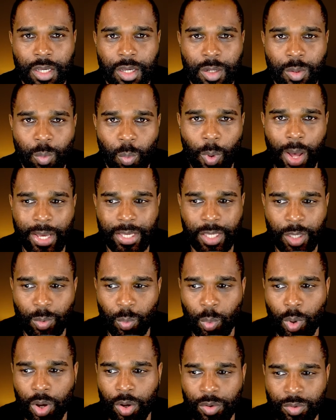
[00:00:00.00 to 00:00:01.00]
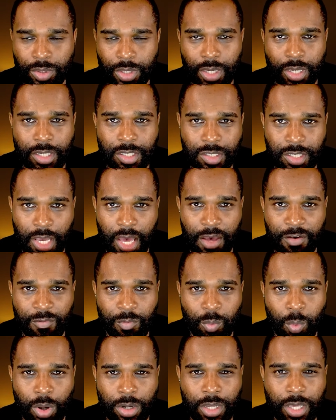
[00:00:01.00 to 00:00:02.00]
and wacky world that is
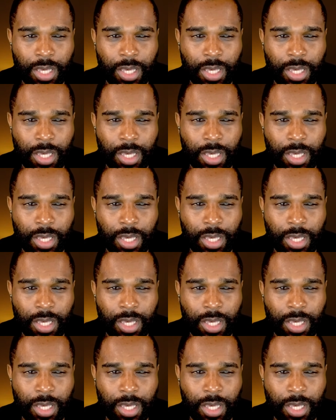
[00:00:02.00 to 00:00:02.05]
F1.